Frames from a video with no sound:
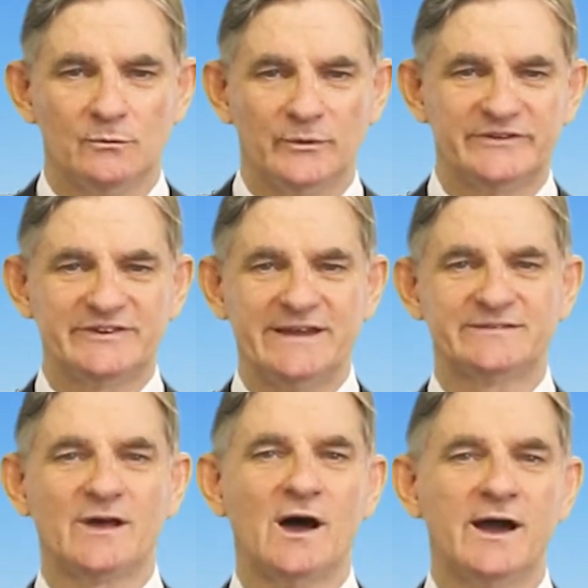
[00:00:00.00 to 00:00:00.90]
We
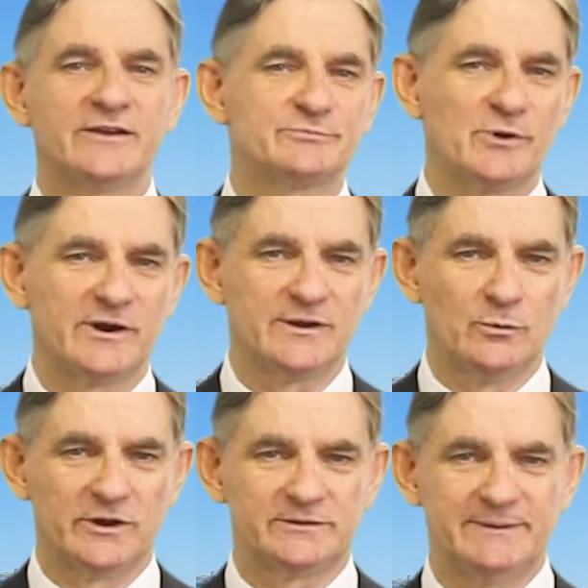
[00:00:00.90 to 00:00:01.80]
seize the highest priority
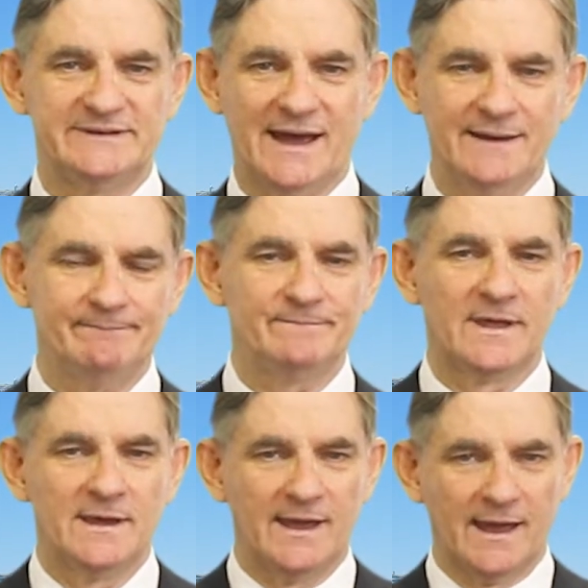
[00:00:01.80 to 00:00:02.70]
work to be done
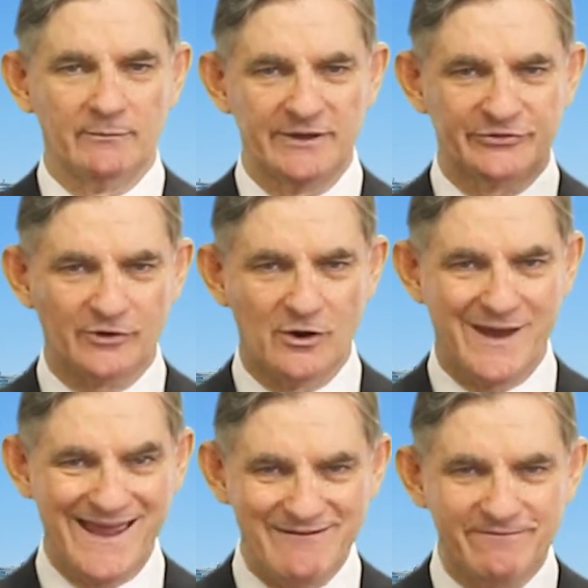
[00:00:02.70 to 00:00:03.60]
and we throw
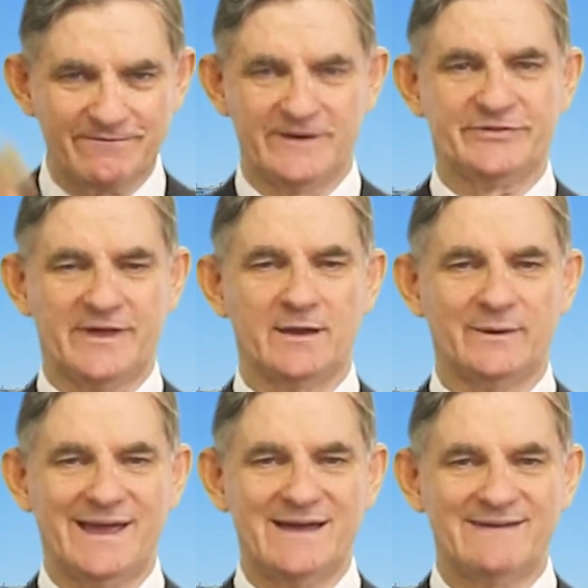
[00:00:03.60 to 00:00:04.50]
everything
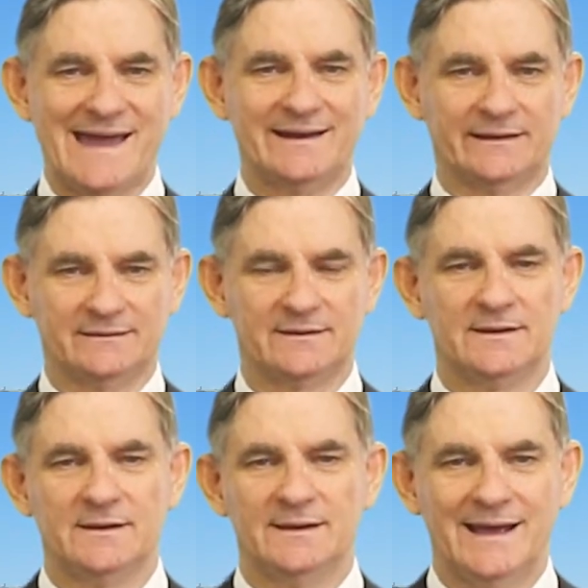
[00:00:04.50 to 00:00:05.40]
we have at it
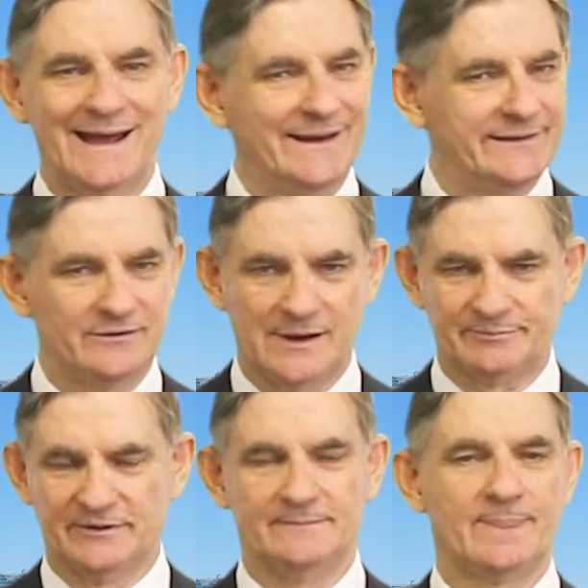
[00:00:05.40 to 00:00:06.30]
uninterrupted